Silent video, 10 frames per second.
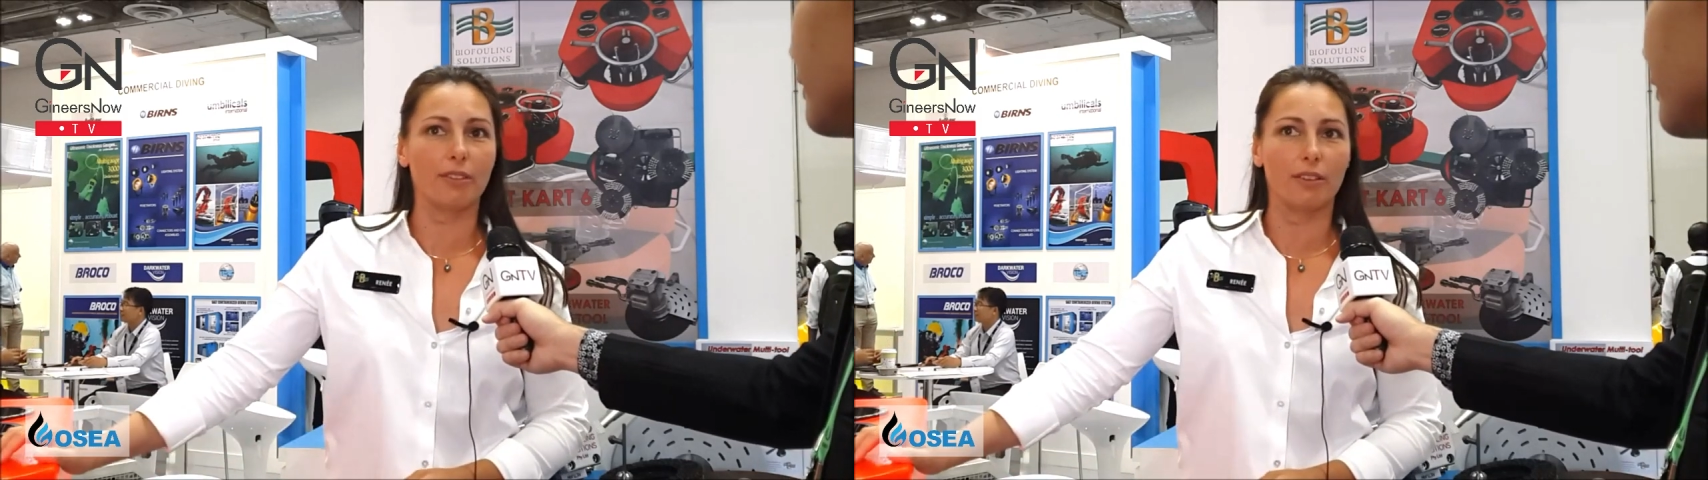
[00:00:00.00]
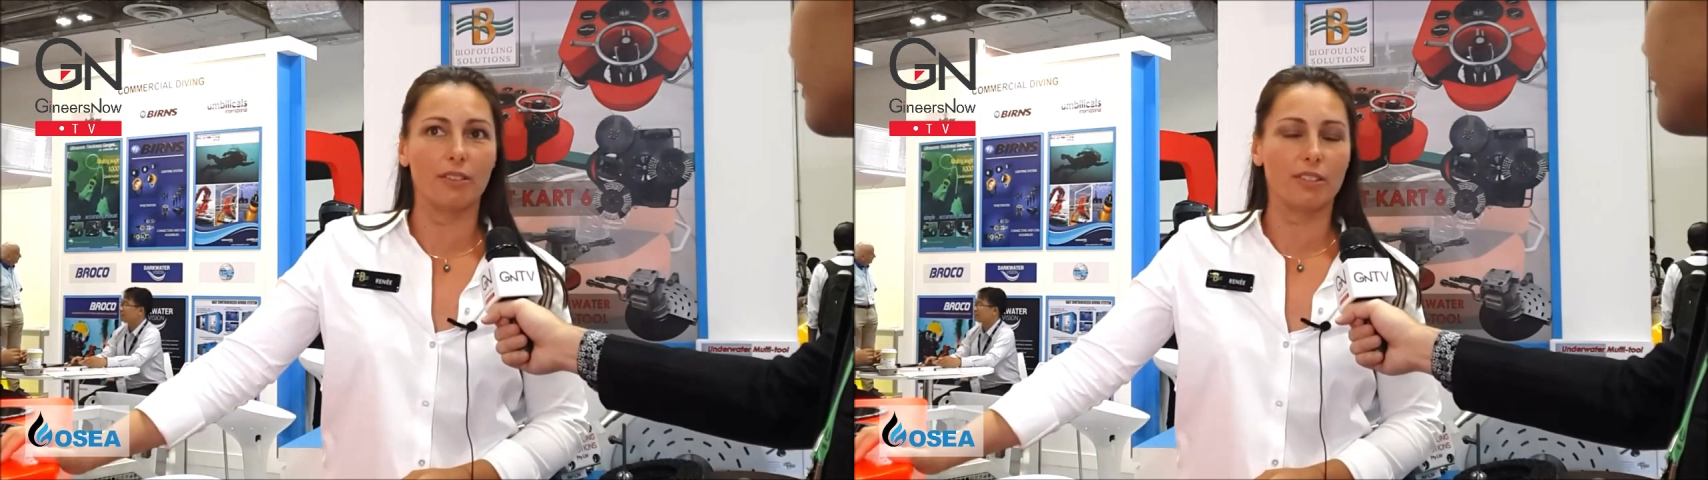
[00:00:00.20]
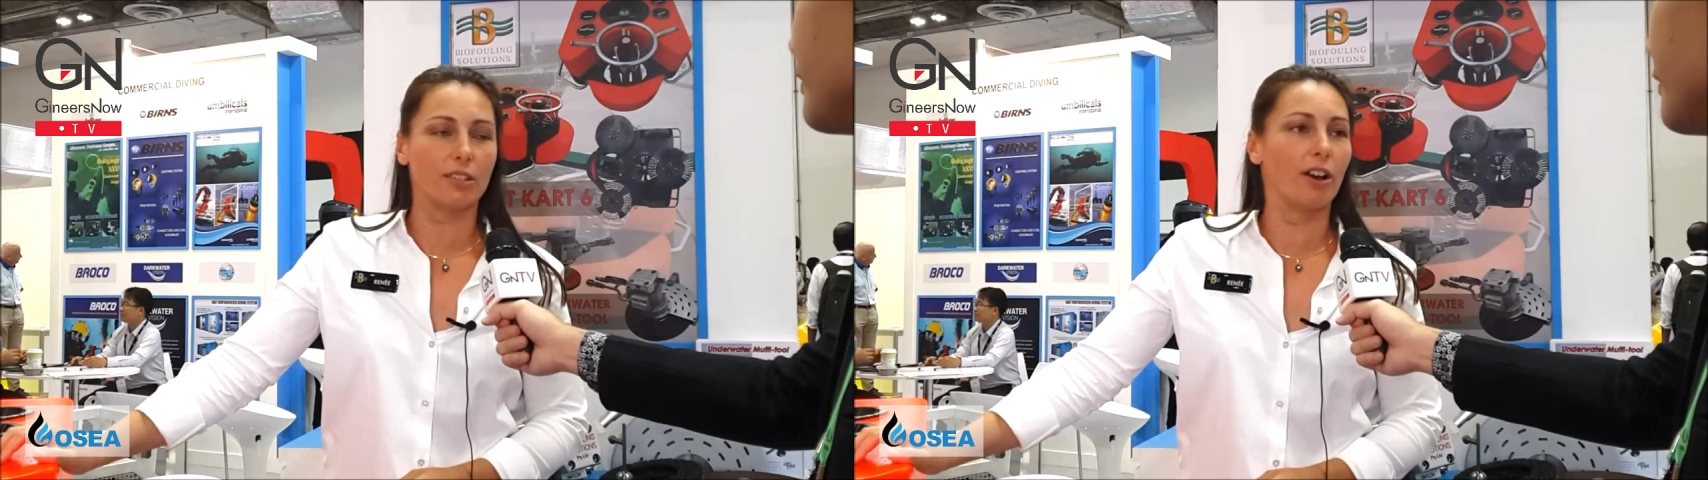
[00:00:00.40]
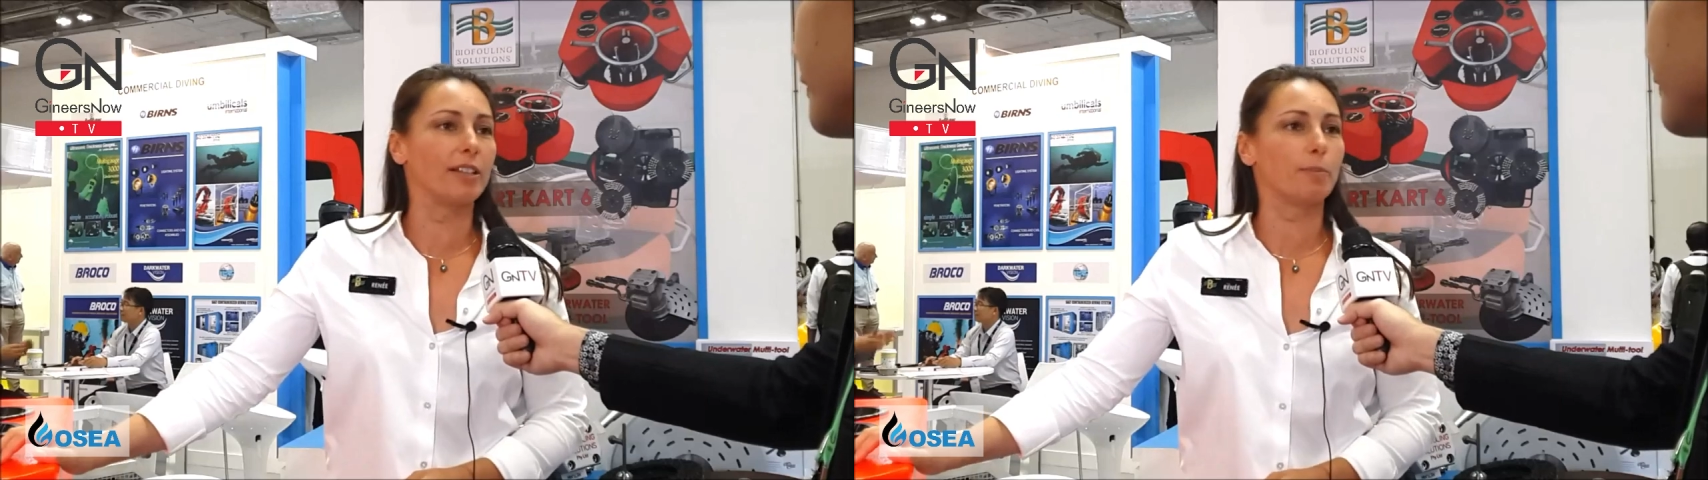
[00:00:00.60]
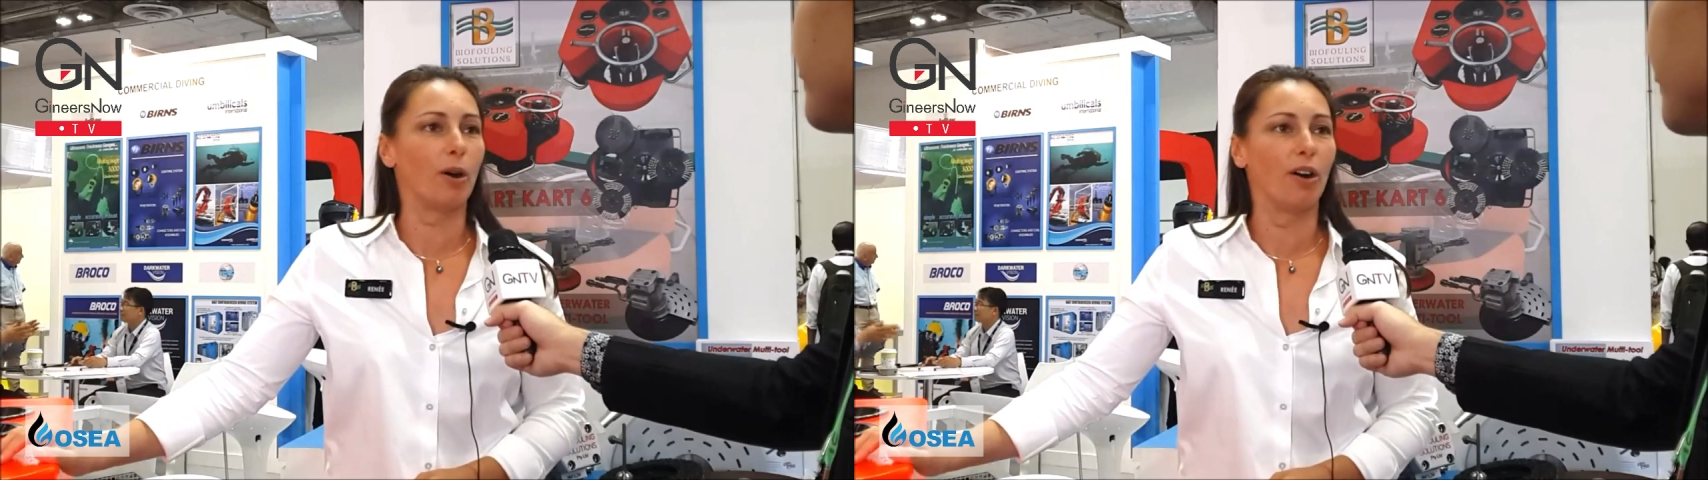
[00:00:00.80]
the
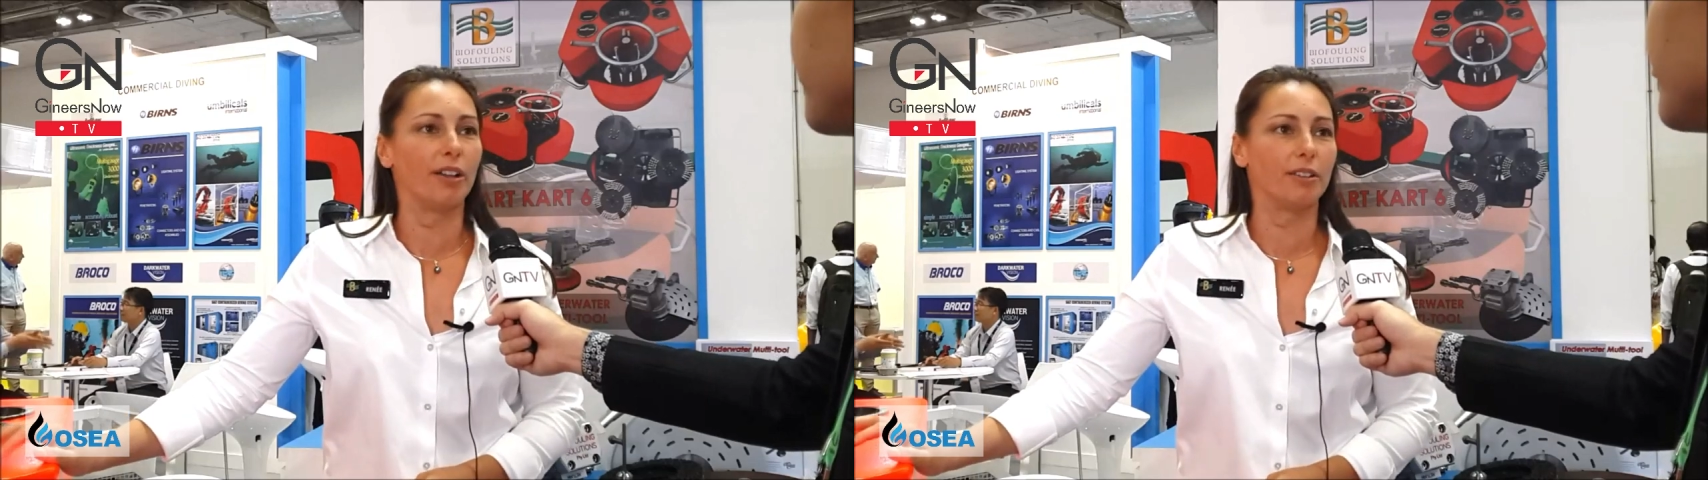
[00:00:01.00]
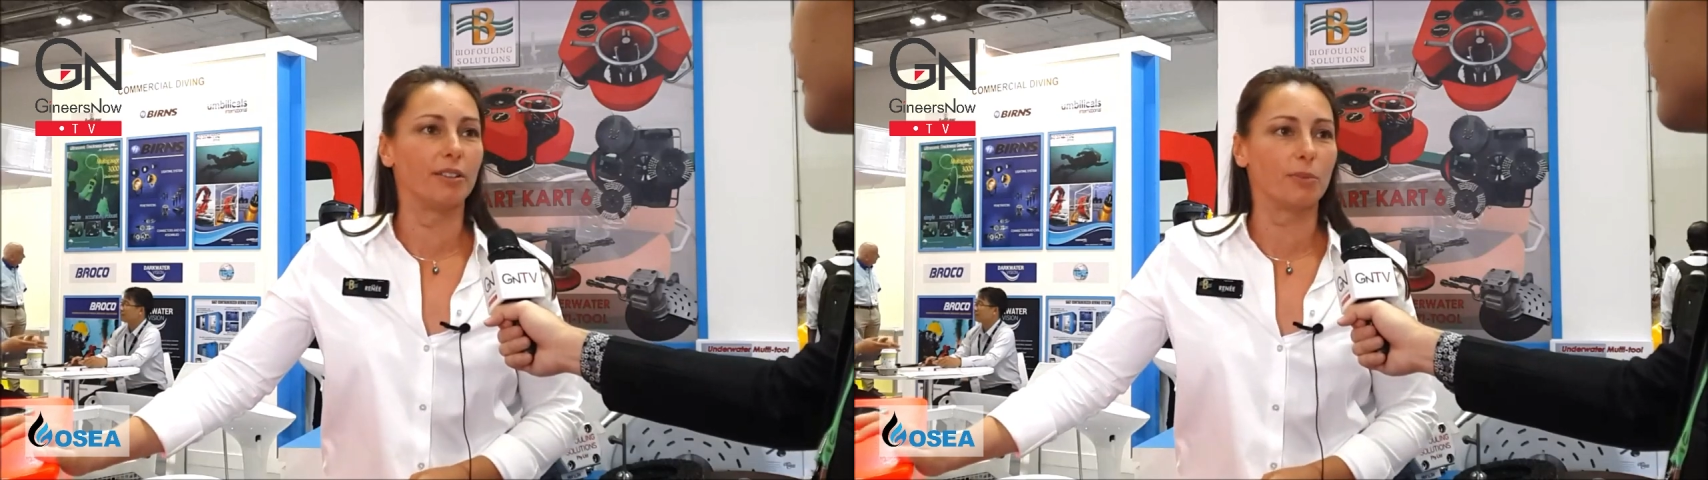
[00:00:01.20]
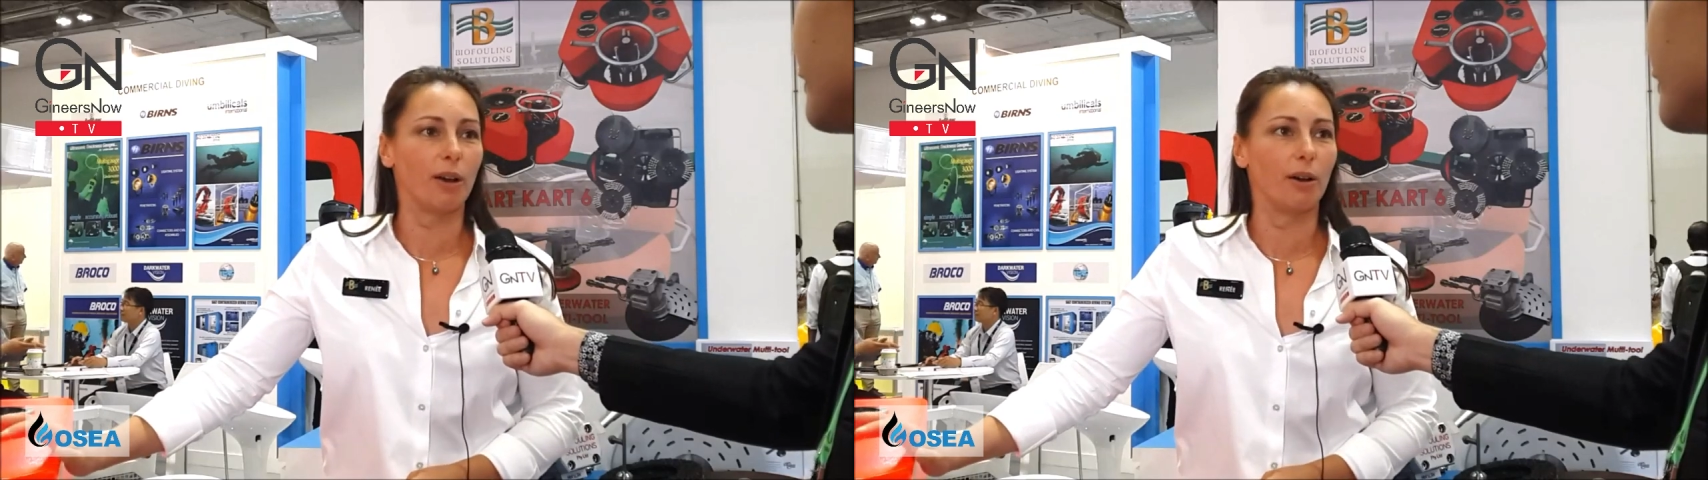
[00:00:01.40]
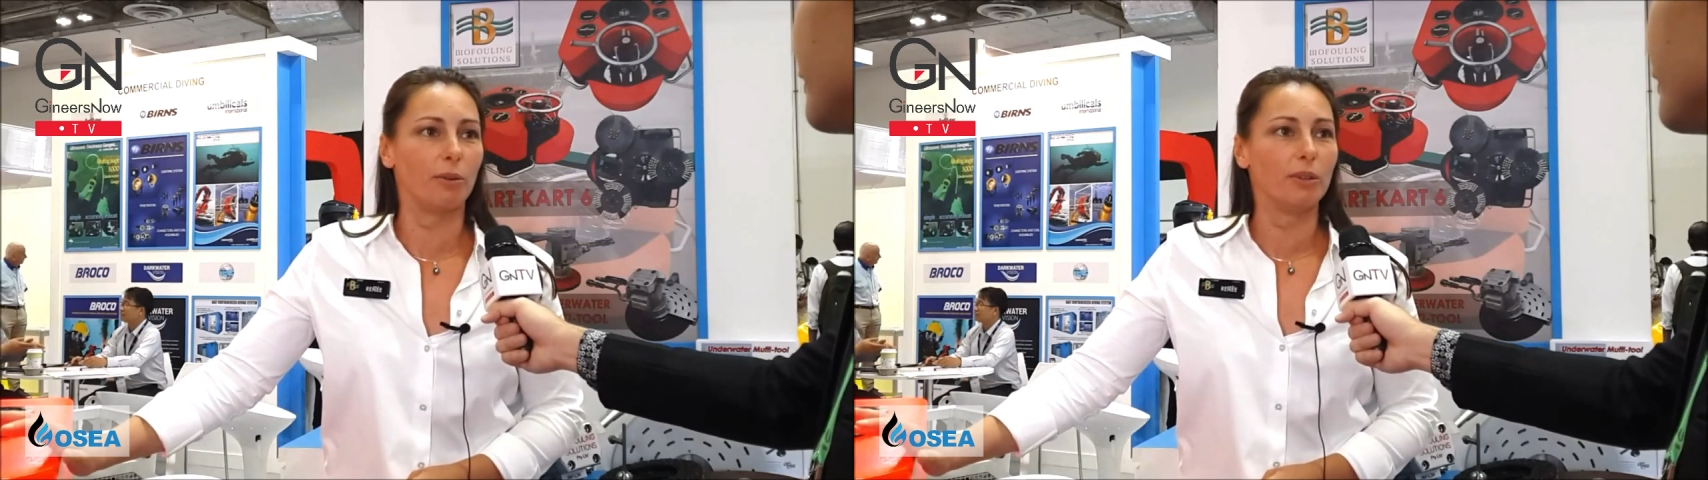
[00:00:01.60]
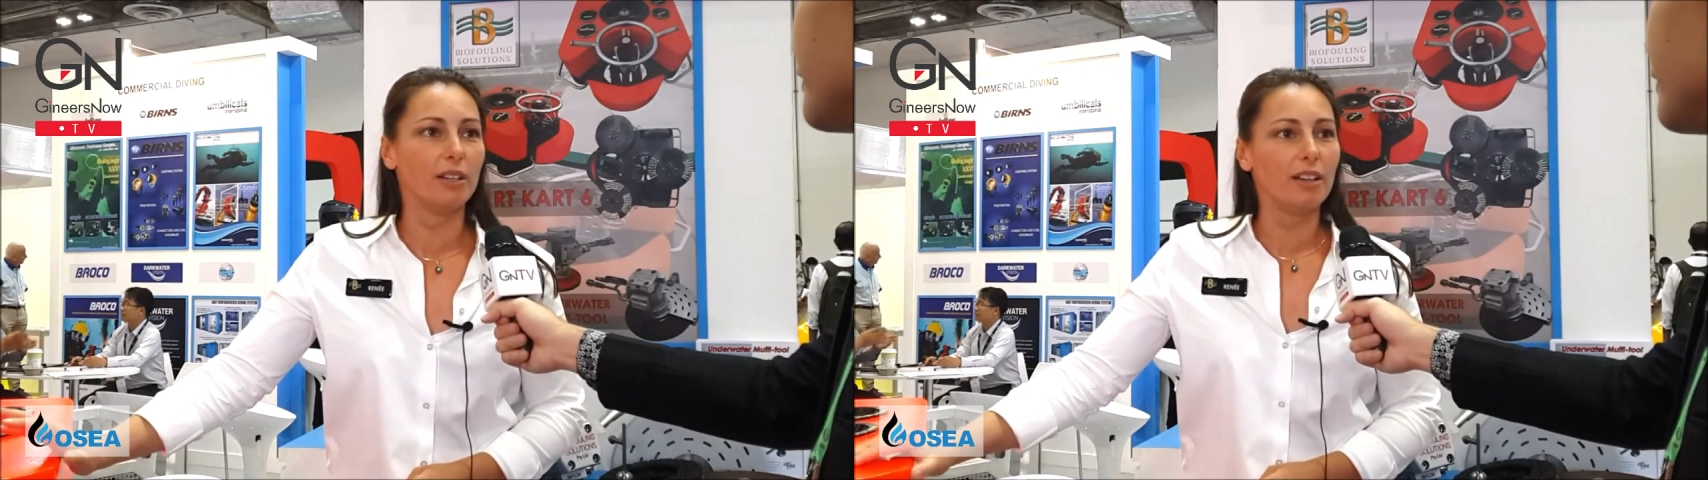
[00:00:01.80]
science behind it as well.